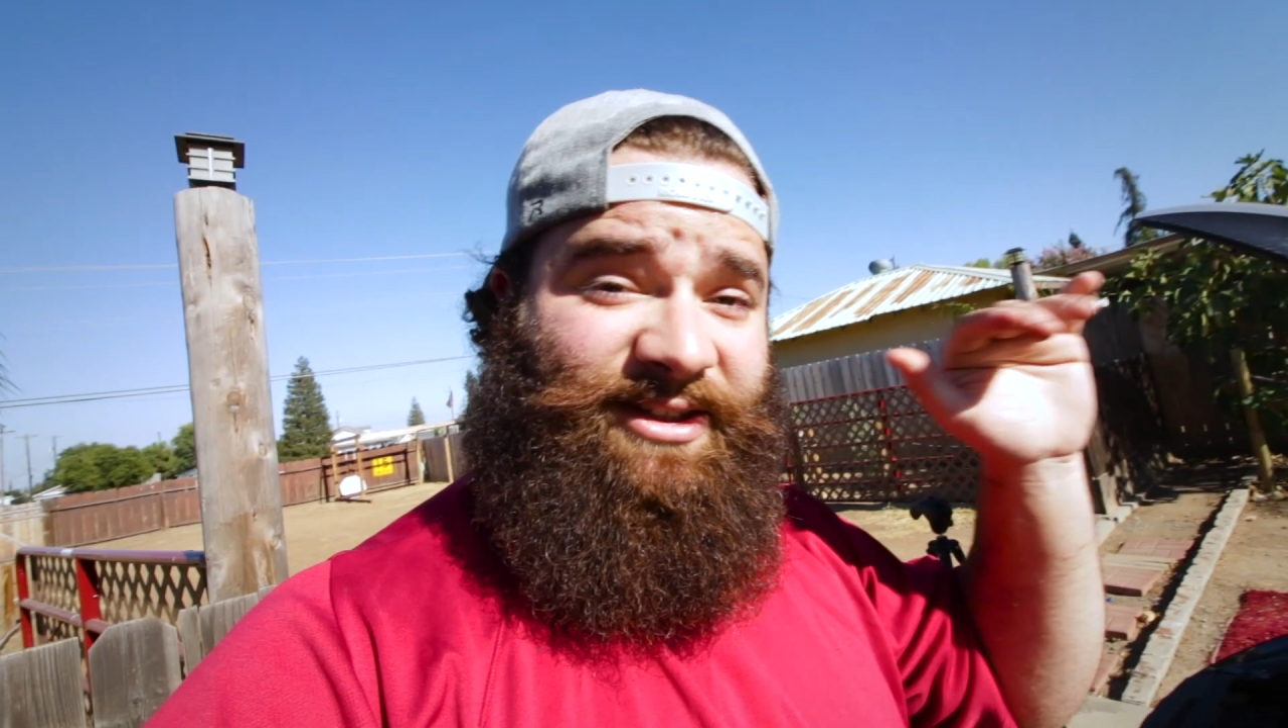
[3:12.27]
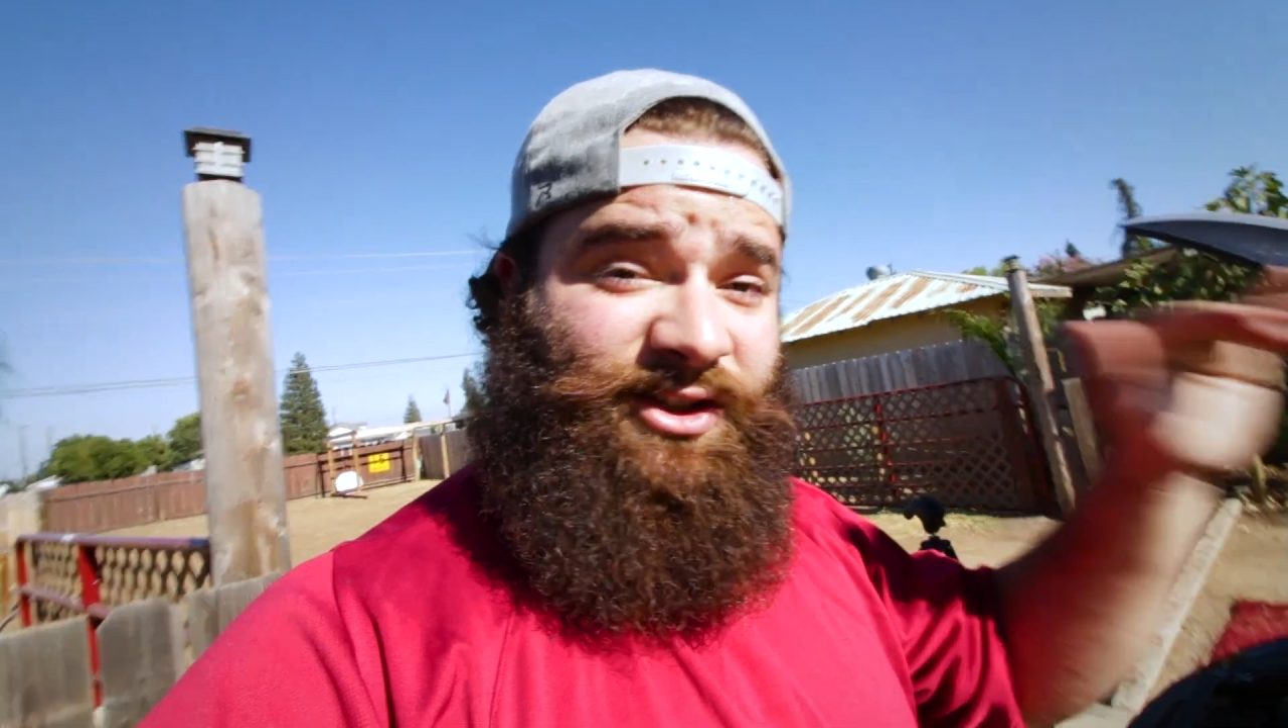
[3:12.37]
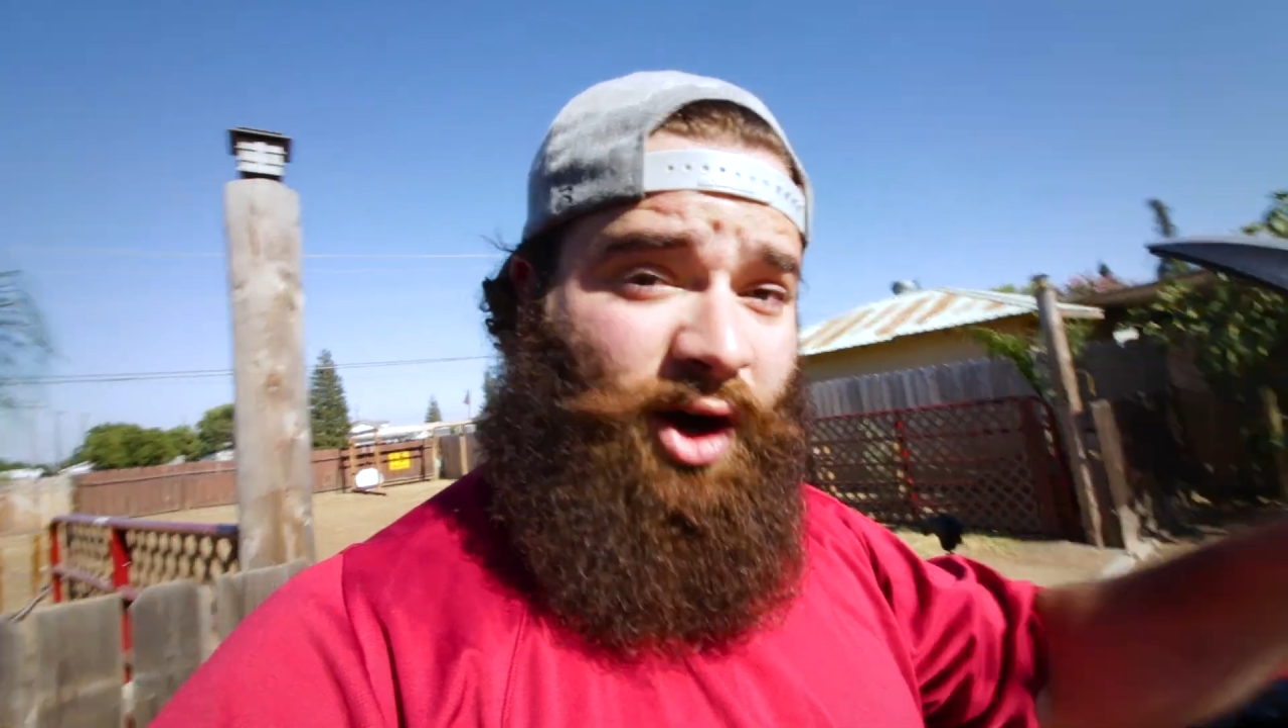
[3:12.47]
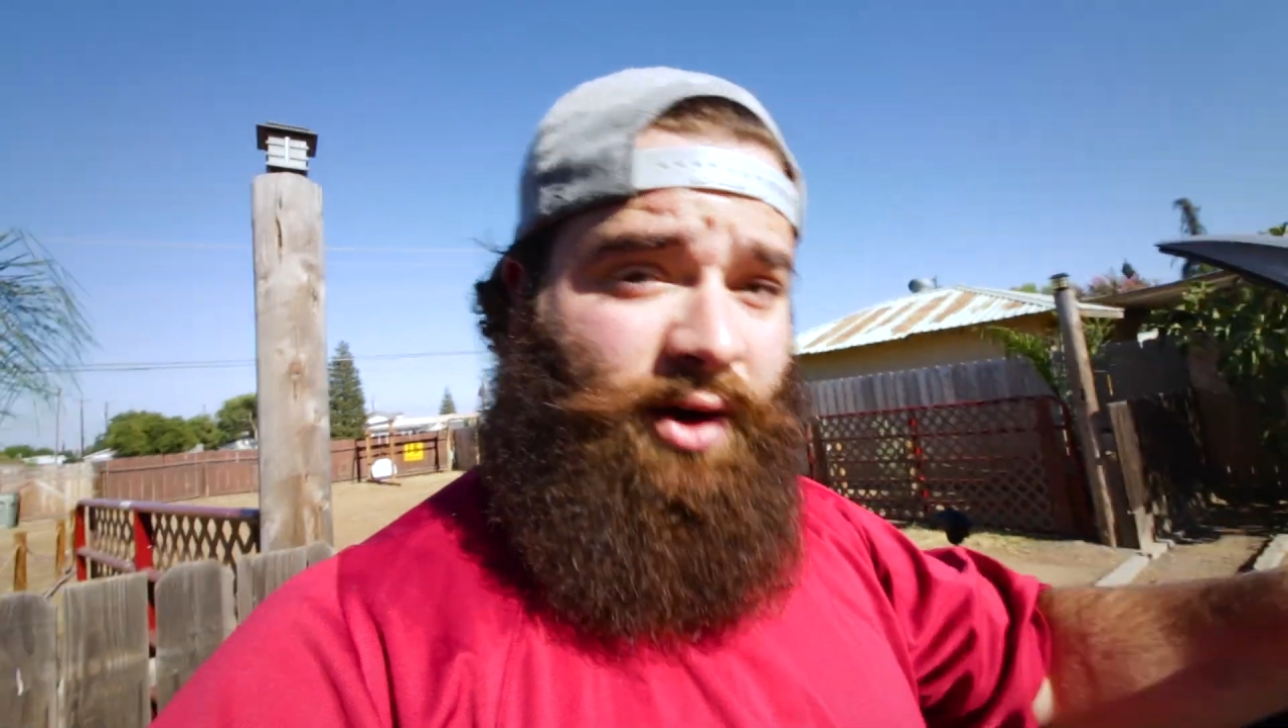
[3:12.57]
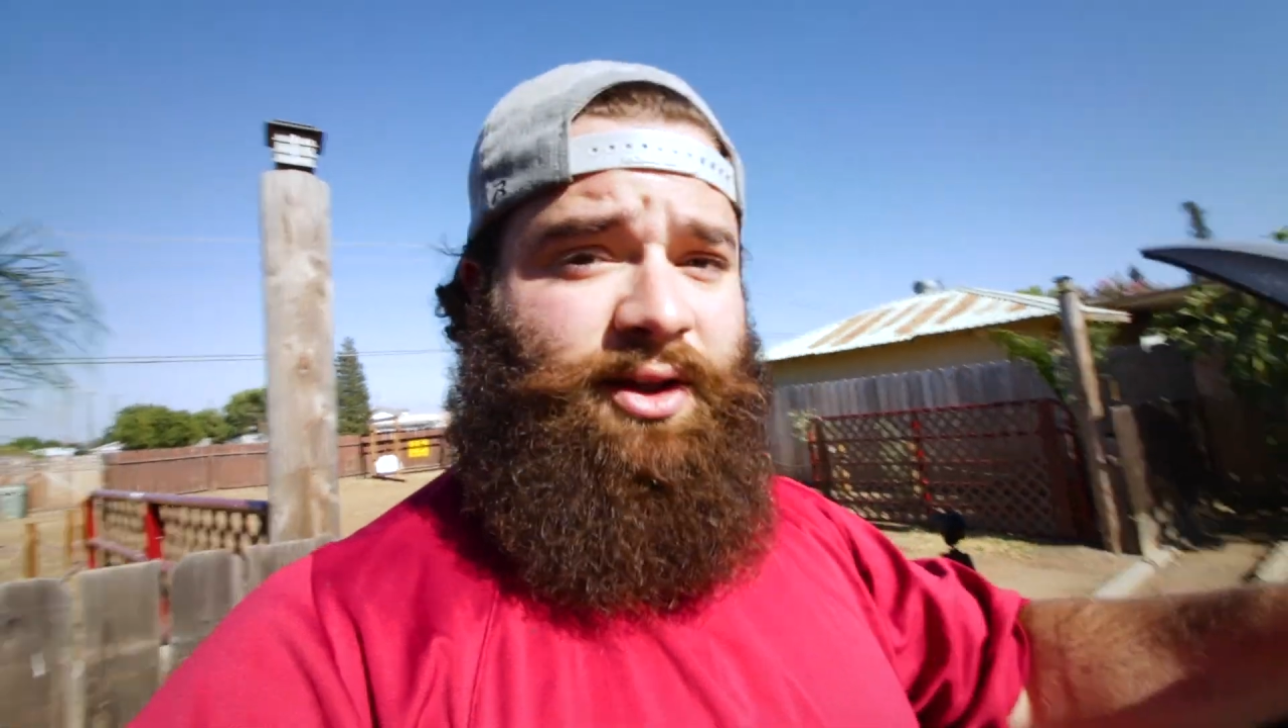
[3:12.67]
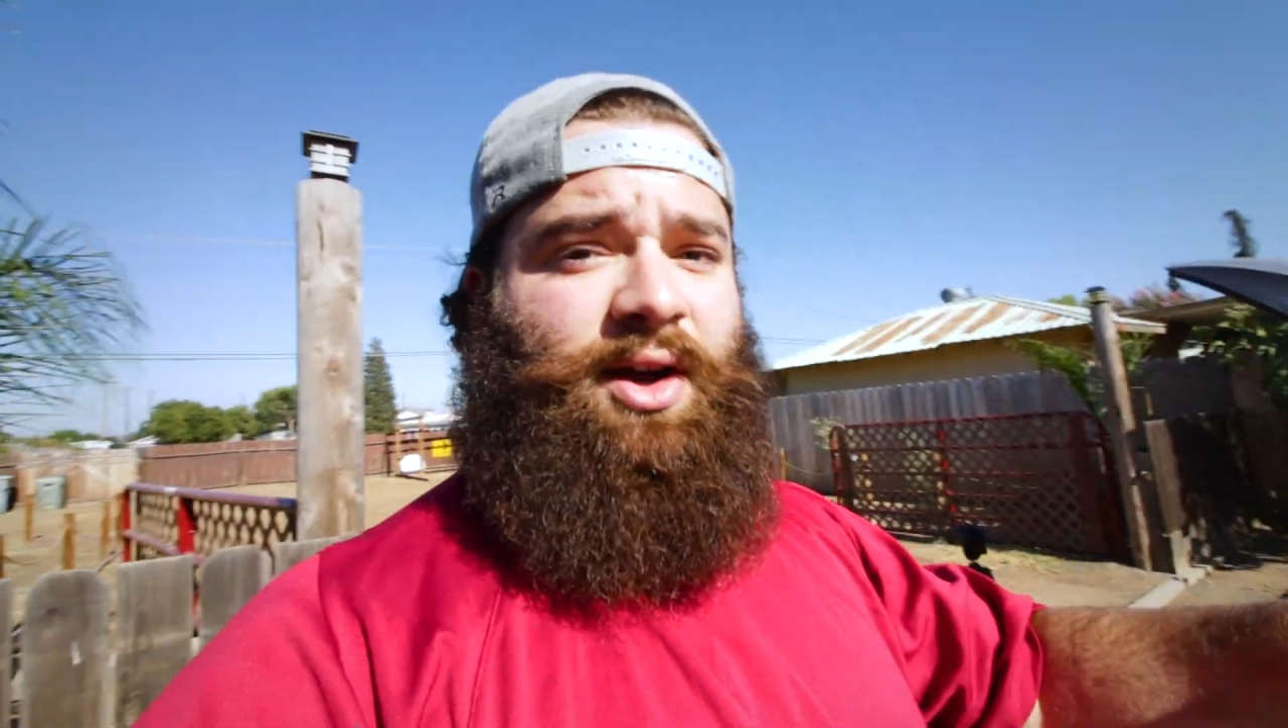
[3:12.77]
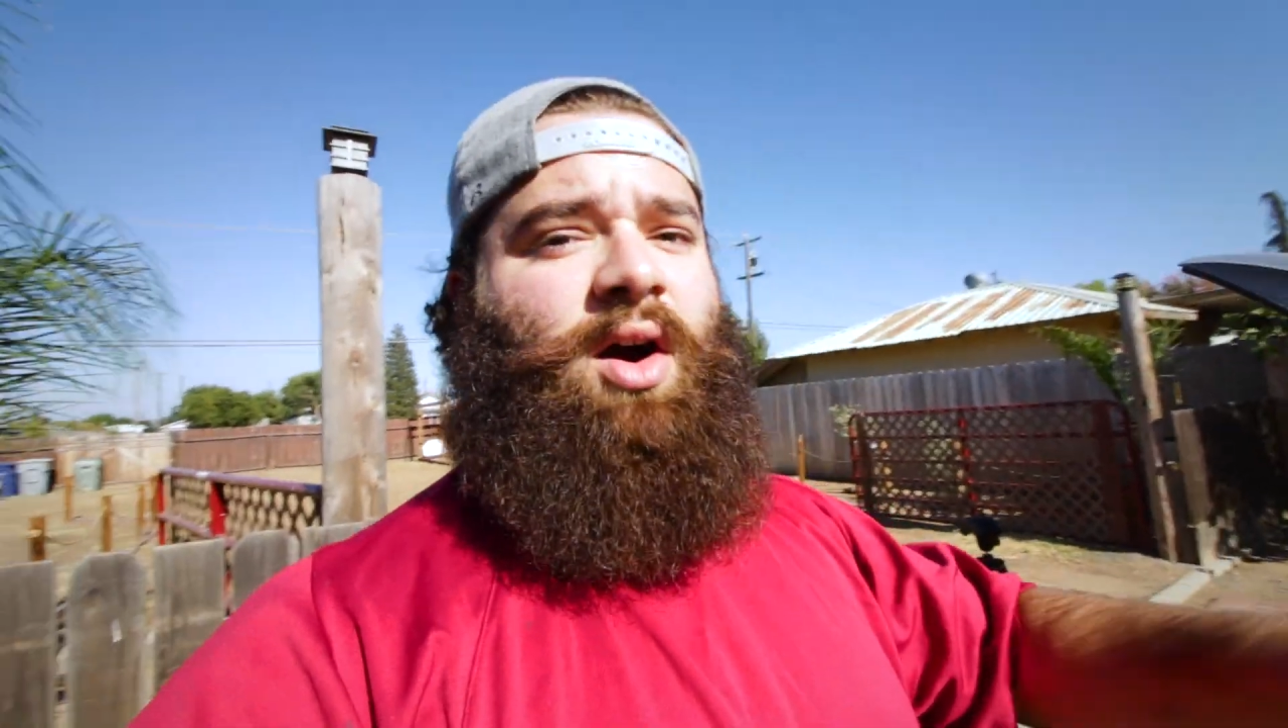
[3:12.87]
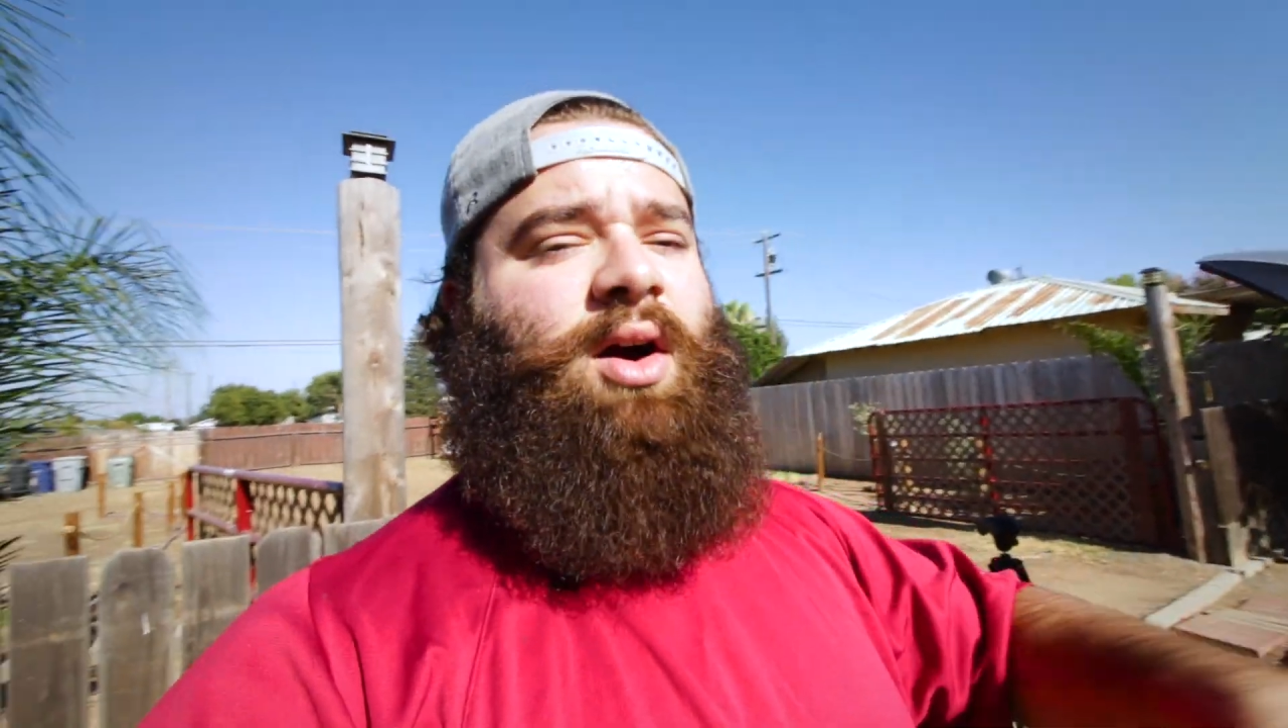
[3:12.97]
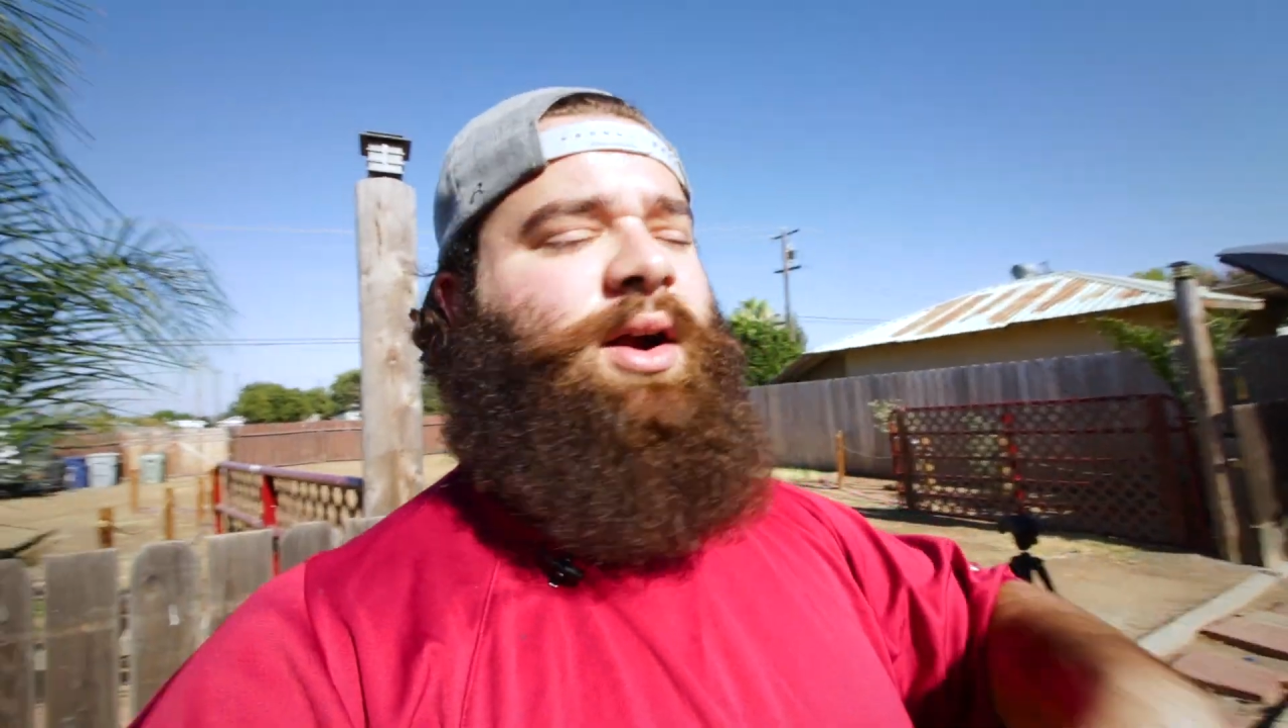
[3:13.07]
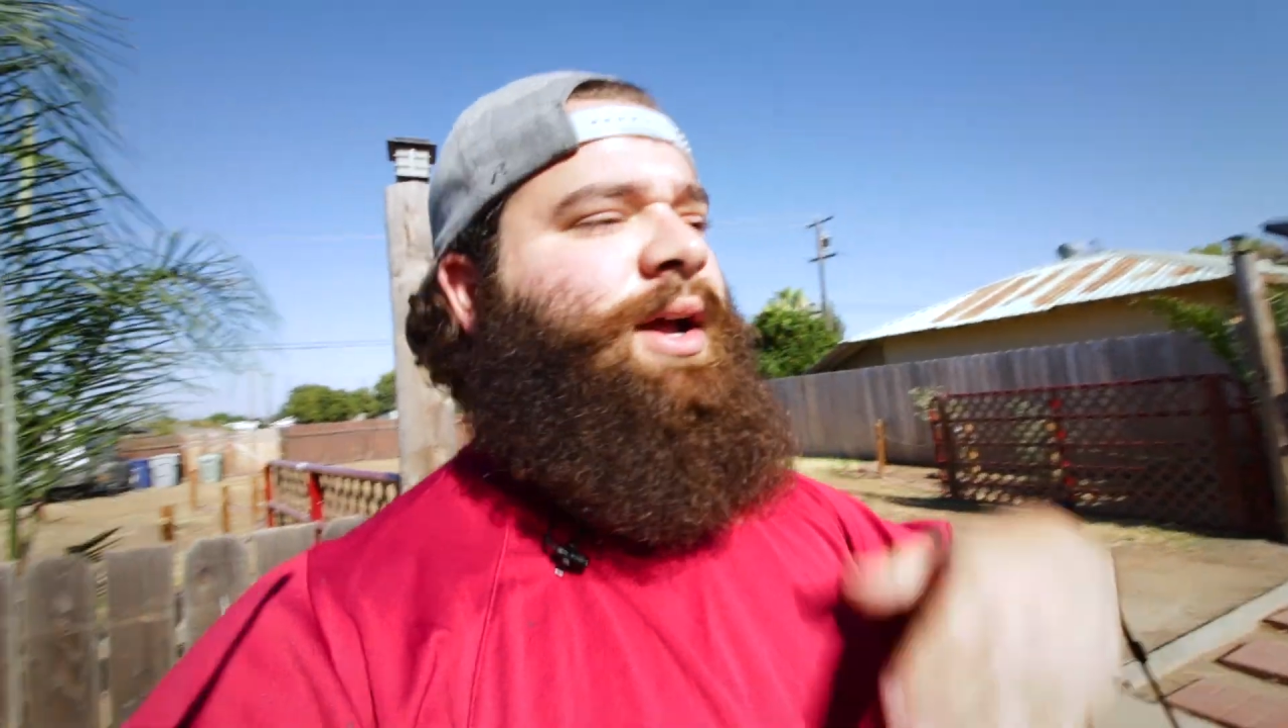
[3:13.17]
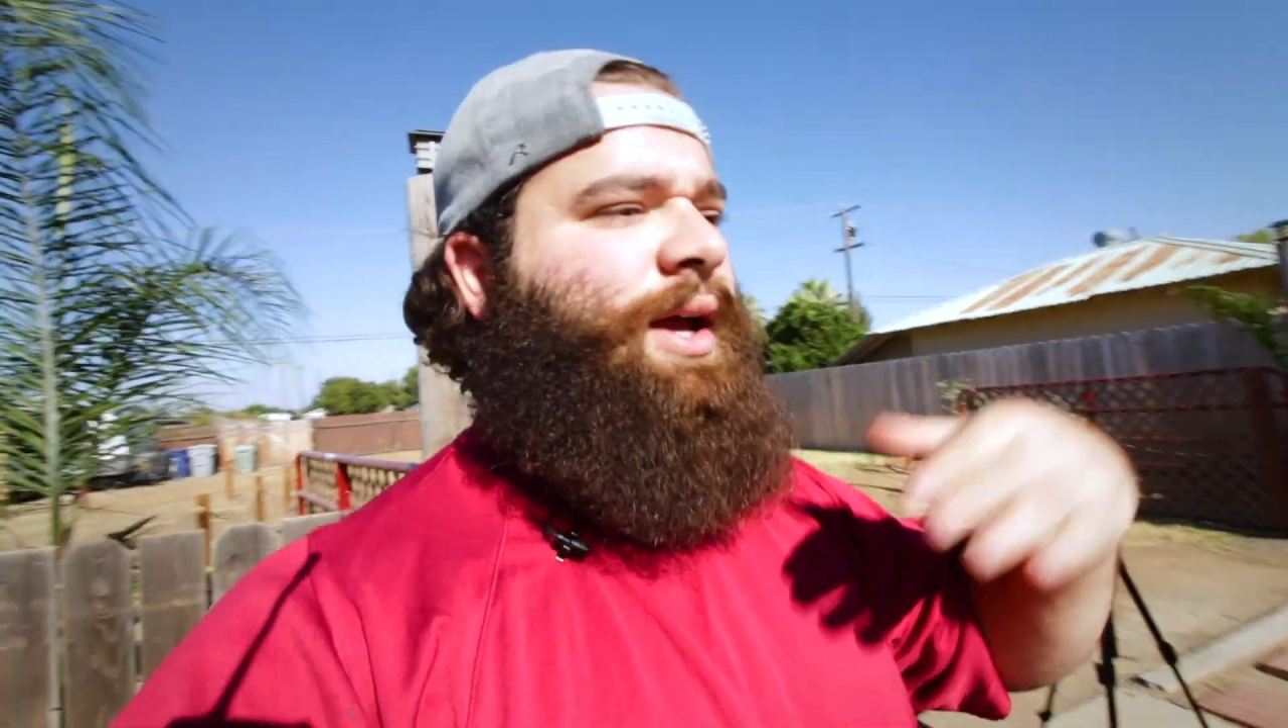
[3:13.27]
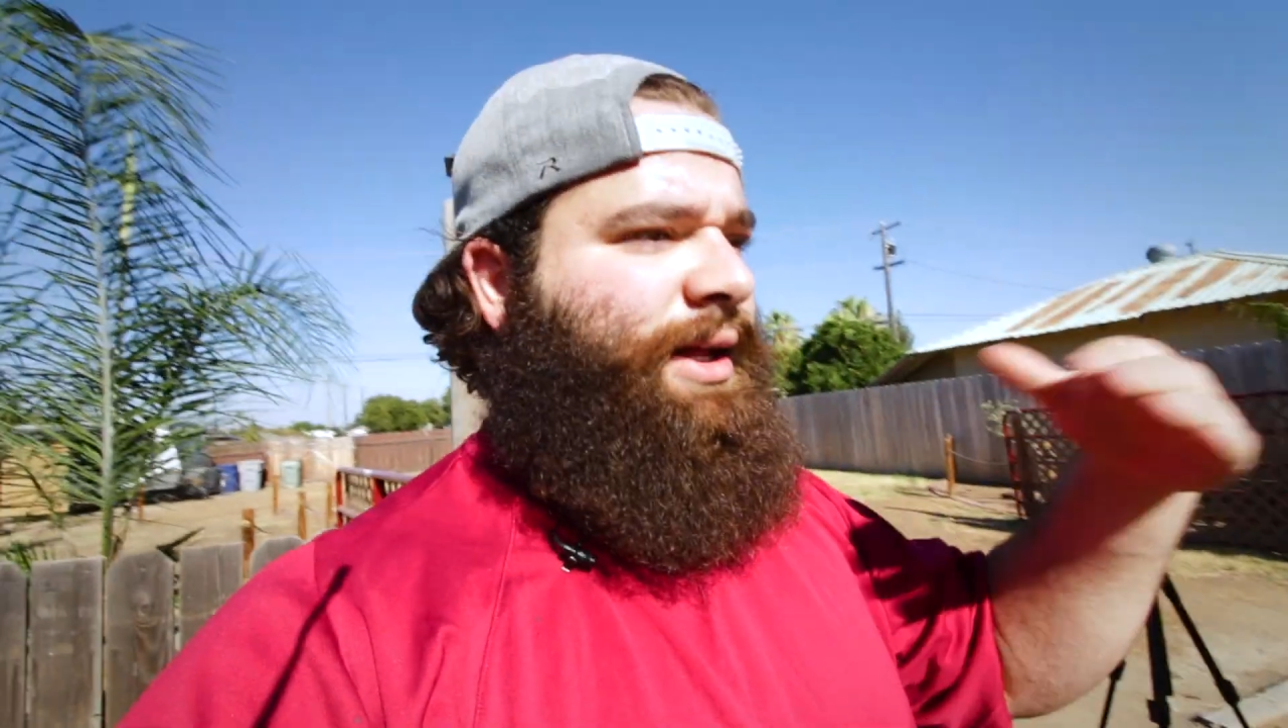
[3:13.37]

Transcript: start the car,